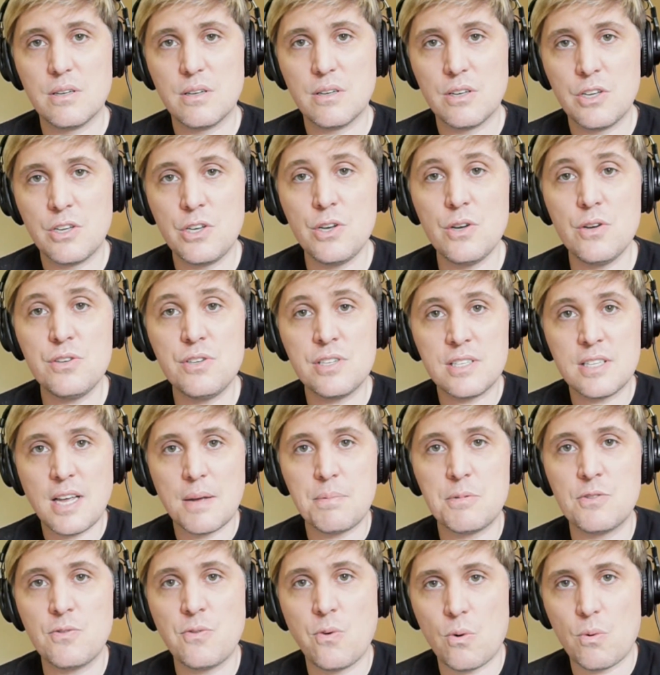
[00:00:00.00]
huge
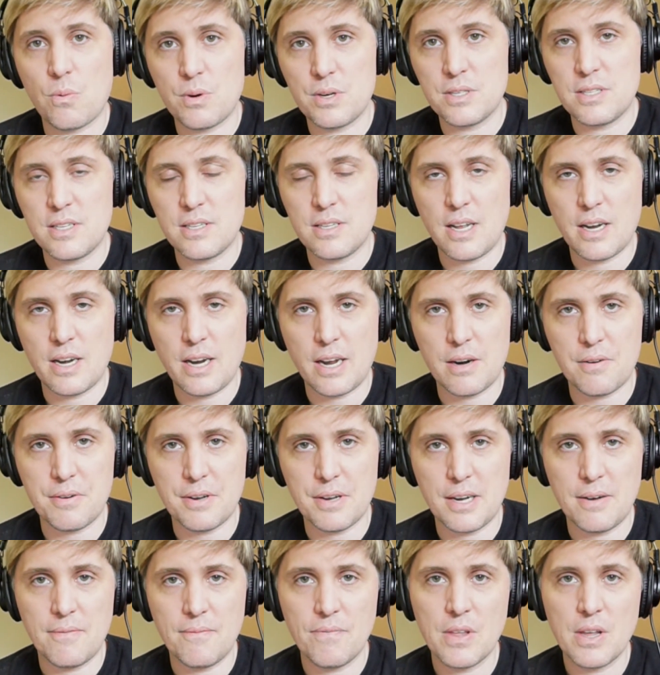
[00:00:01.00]
steps forwards in that
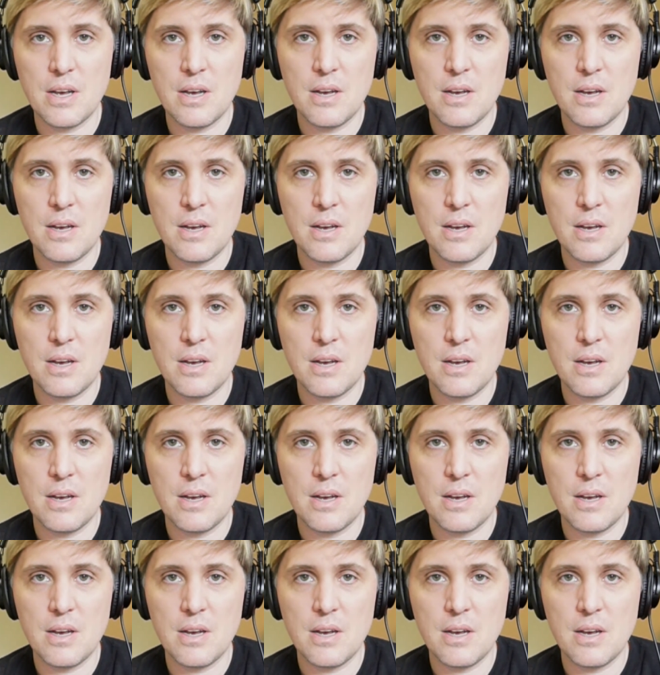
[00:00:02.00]
area.